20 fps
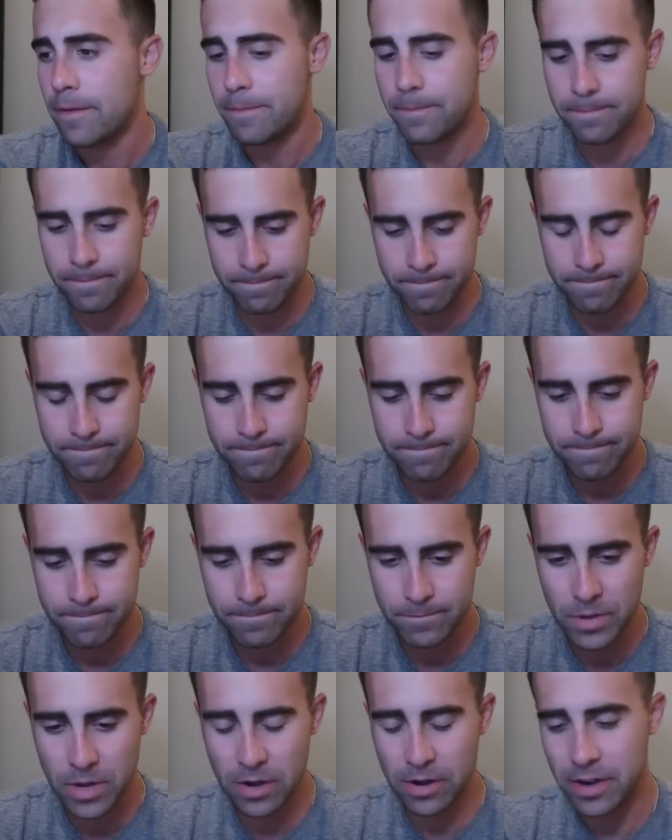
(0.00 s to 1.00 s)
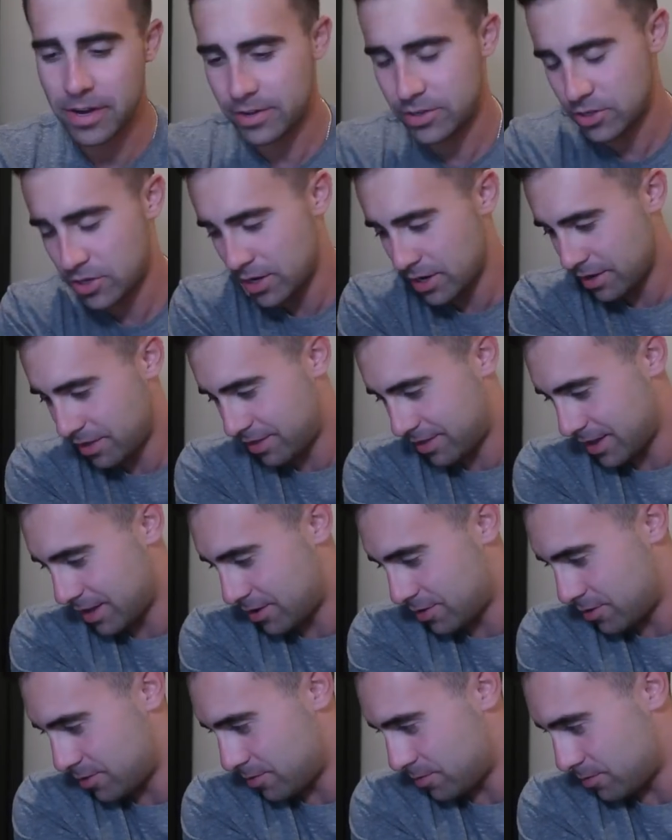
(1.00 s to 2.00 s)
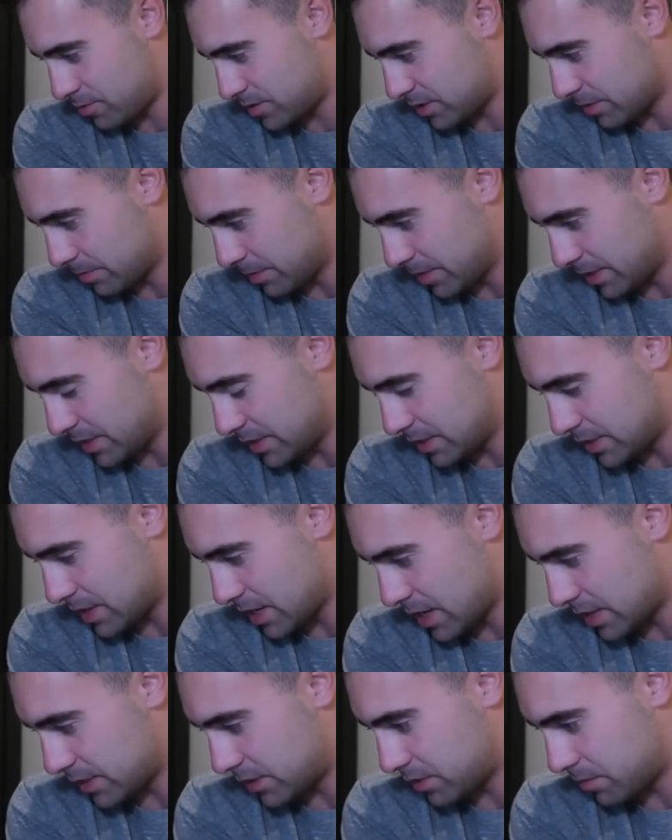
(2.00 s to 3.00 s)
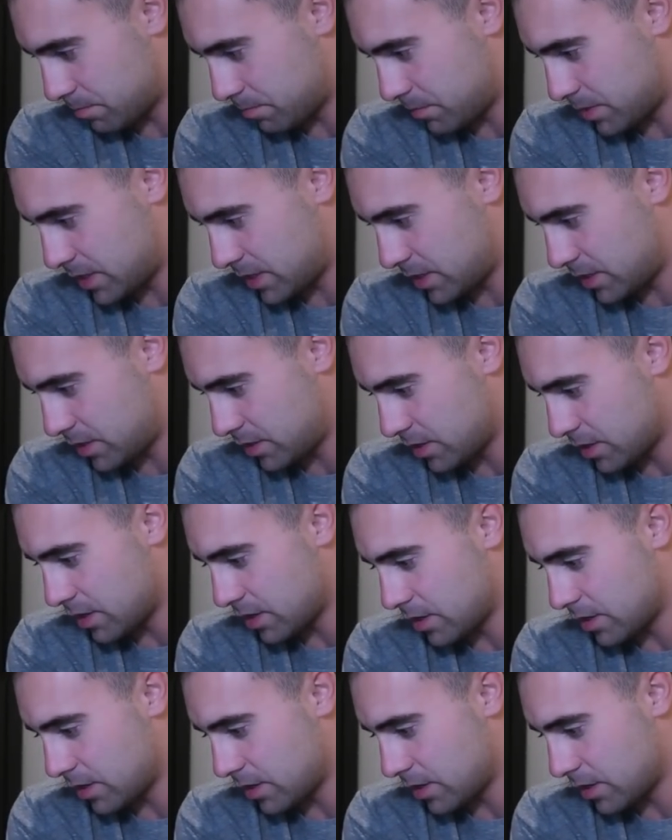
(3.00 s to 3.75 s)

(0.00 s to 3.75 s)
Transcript: Hmm. All right, trying to think who some of these guys could be.